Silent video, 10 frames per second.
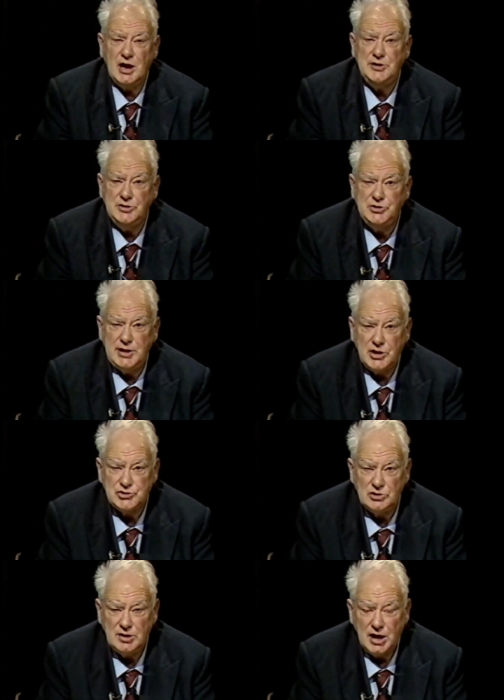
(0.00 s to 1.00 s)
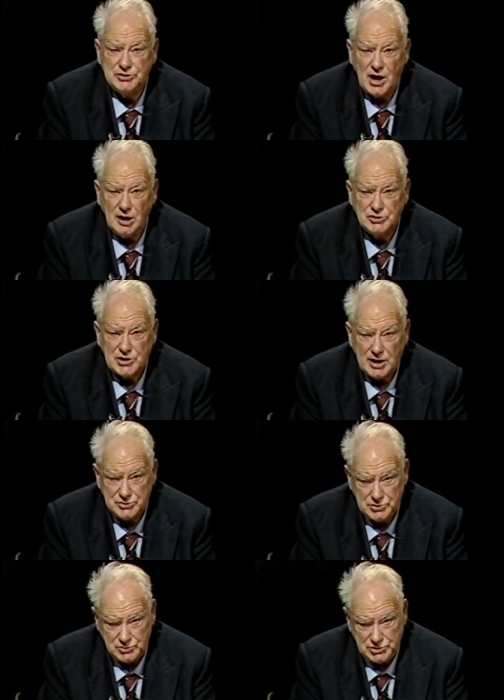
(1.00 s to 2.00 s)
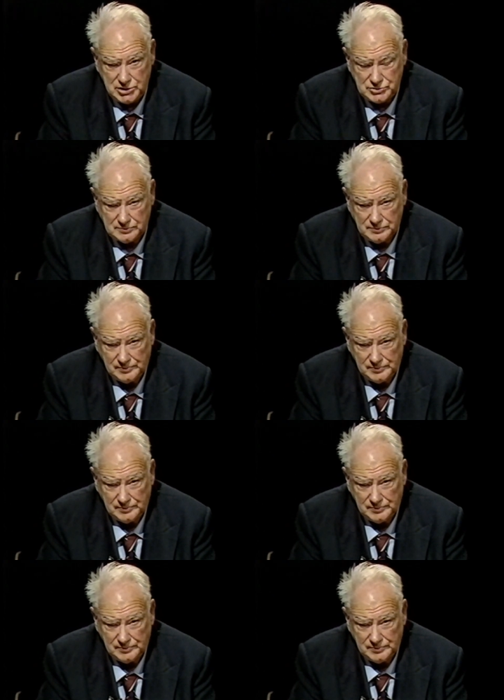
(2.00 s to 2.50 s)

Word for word: an international dark sky association.